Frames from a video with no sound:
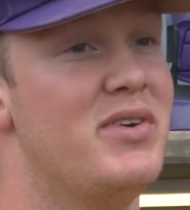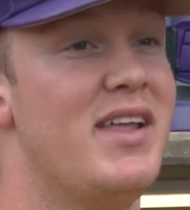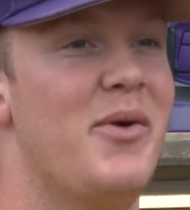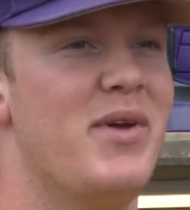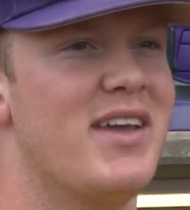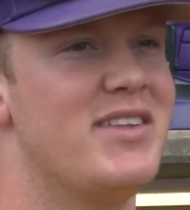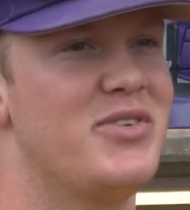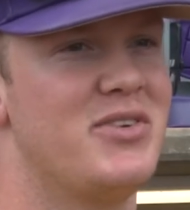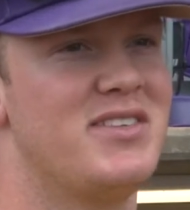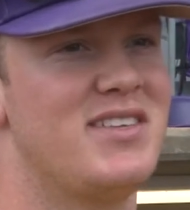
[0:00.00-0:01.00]
put that weekend
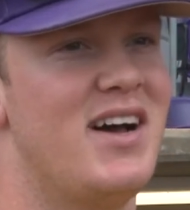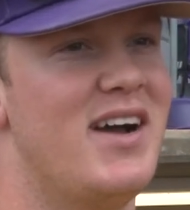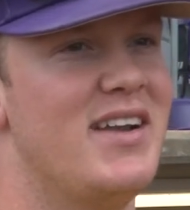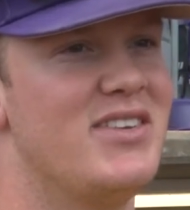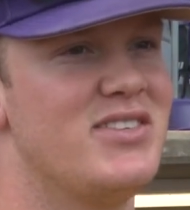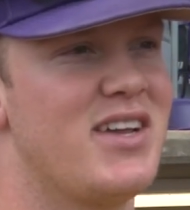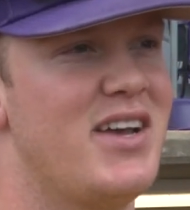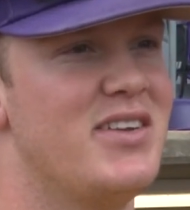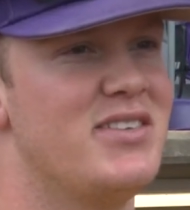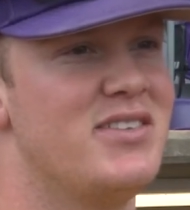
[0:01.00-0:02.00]
to the side and just
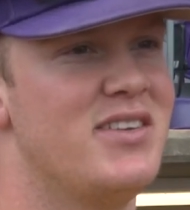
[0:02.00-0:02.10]
kind of,